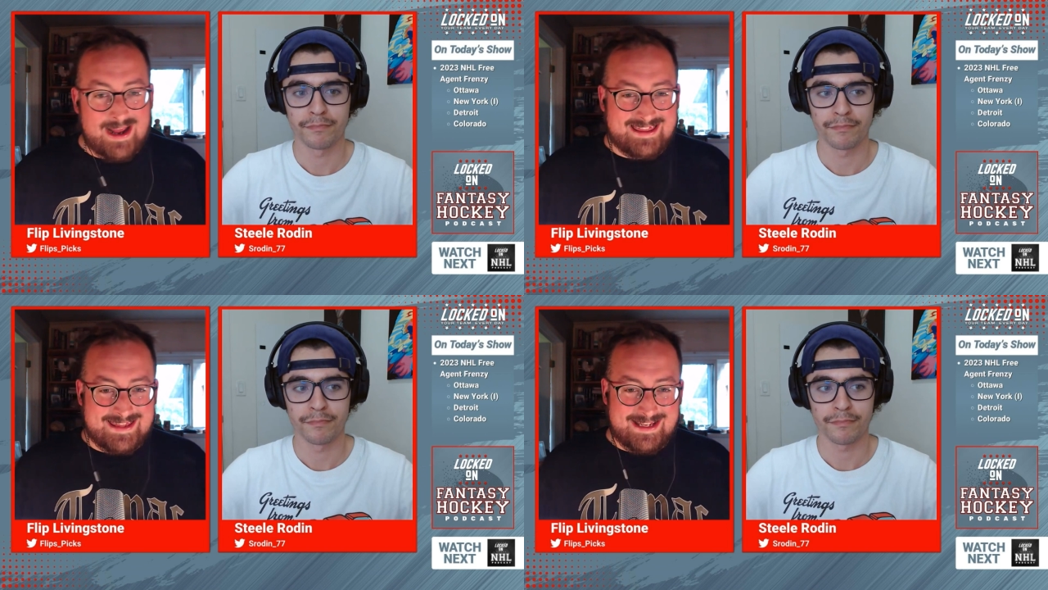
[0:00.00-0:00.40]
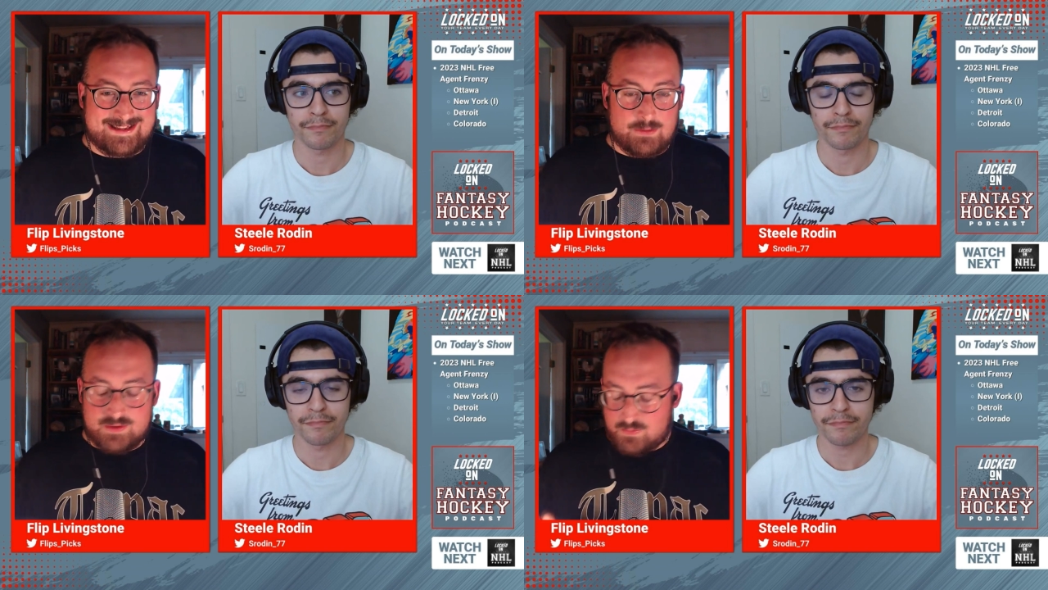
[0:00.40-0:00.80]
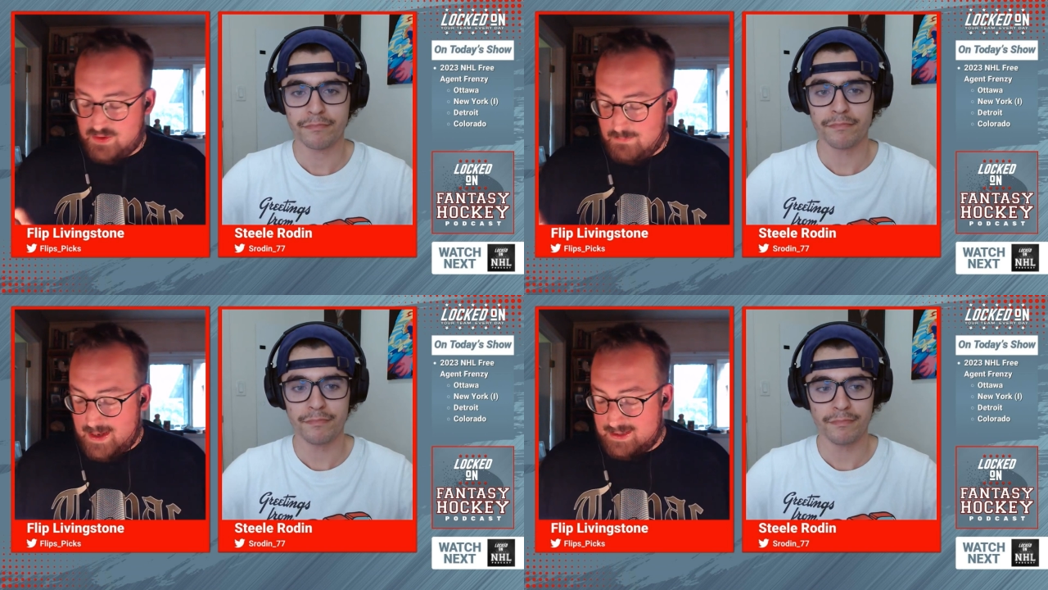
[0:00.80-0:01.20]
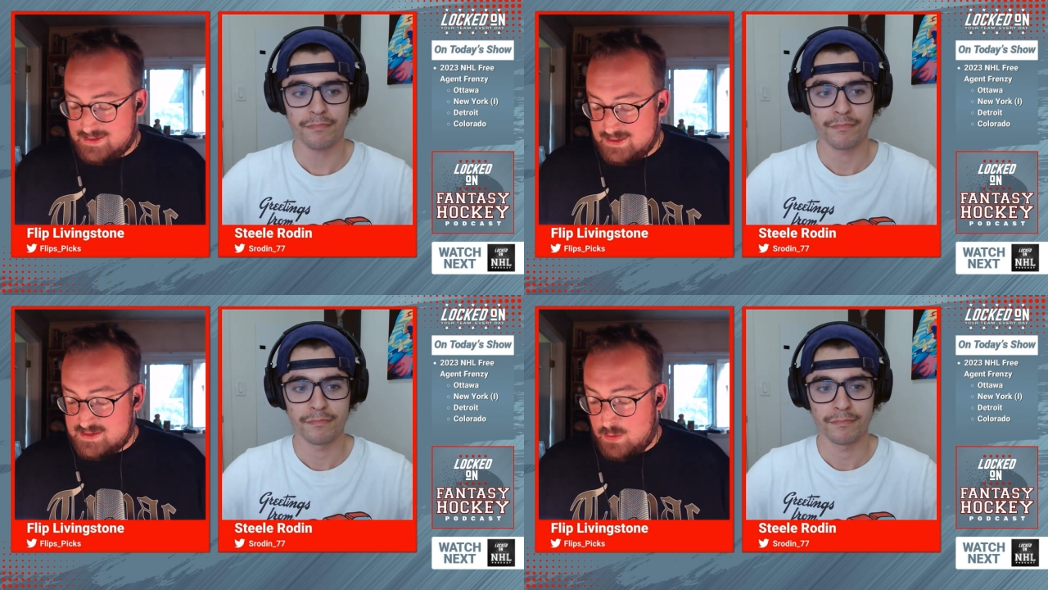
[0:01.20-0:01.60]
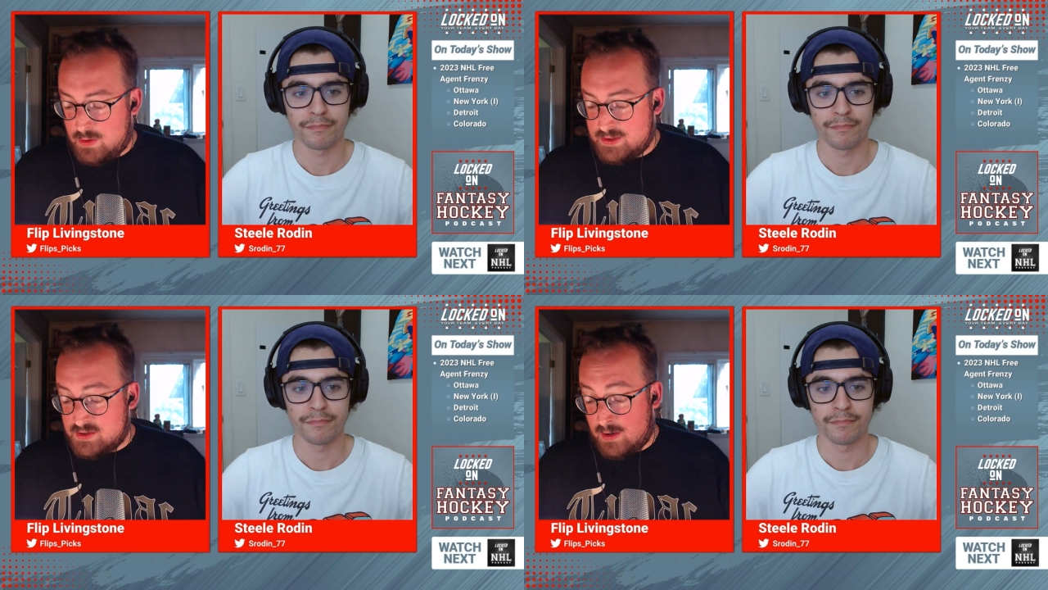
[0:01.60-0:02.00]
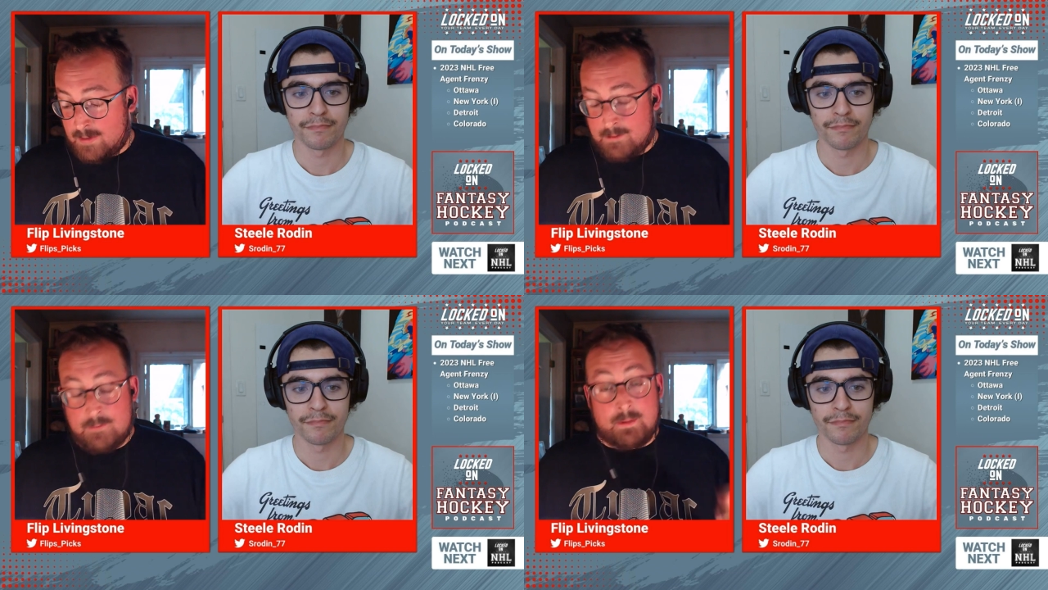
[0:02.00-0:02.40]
Speaker 1: I think those were the main things I want to talk about.